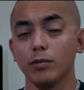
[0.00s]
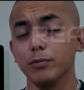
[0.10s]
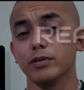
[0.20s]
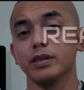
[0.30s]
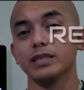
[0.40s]

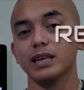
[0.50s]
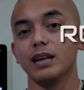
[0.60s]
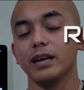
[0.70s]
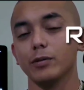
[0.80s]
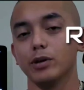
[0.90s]
couple of things I
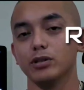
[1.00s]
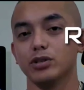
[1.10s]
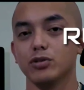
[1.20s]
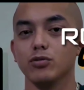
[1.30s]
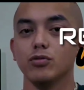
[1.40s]
like about the
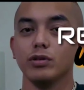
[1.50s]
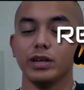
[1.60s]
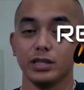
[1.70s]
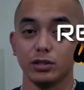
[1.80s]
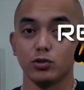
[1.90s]
shoe
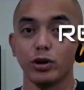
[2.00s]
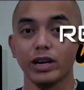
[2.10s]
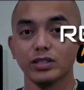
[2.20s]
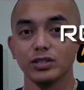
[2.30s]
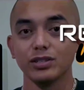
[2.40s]
is the
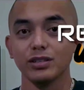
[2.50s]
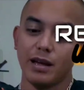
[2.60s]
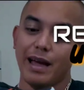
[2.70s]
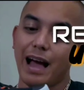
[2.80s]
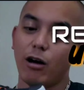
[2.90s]
traction,
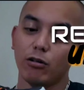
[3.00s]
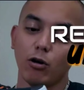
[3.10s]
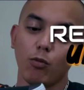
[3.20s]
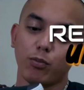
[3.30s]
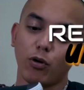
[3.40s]
how
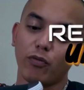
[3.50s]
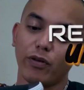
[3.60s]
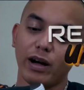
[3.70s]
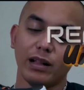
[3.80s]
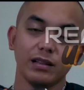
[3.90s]
low
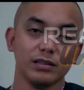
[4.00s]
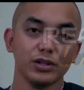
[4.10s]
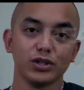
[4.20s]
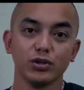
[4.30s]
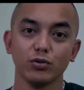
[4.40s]
profile
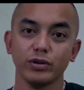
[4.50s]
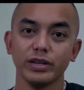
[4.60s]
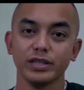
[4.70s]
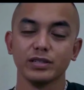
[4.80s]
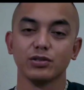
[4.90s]
this shoe
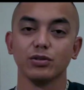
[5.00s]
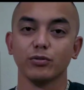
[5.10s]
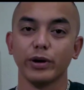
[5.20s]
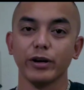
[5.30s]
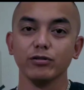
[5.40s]
is to the
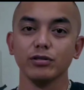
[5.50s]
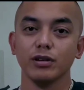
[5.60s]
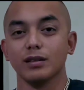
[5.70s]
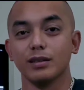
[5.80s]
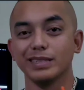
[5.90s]
ground.
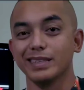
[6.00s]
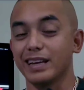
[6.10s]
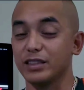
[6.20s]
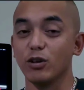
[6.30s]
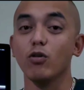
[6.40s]
Things
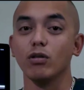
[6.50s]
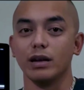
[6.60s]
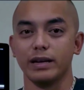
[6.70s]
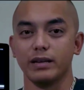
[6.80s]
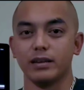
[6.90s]
that I don't
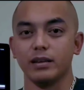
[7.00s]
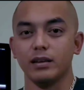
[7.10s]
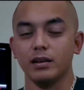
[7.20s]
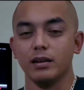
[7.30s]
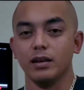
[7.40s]
like
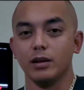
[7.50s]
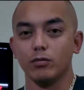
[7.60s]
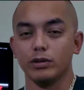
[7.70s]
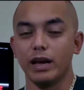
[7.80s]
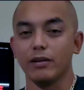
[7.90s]

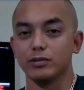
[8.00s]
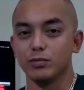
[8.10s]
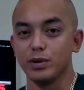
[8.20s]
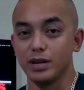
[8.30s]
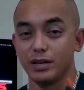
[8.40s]
would have
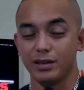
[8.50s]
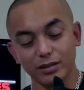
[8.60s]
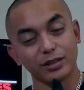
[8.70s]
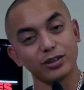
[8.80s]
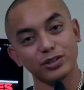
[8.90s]
to be
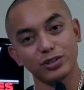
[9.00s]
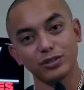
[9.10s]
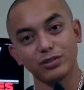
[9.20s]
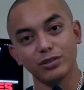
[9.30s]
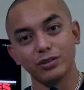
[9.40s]
the
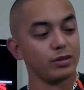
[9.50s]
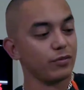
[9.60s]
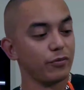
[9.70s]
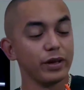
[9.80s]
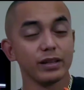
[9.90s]
cushion, the
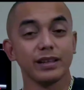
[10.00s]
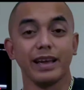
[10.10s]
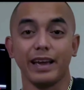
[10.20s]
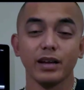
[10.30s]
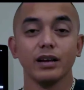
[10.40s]

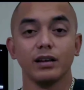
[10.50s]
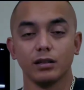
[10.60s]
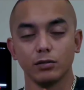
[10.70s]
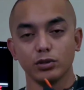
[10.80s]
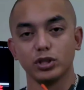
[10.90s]
fit, and
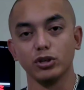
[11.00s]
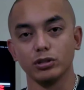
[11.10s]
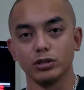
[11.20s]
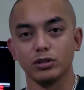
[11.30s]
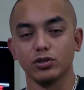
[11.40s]
the
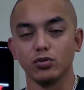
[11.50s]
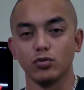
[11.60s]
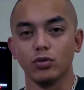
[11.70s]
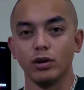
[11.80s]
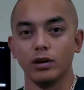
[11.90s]
materials on the shoe.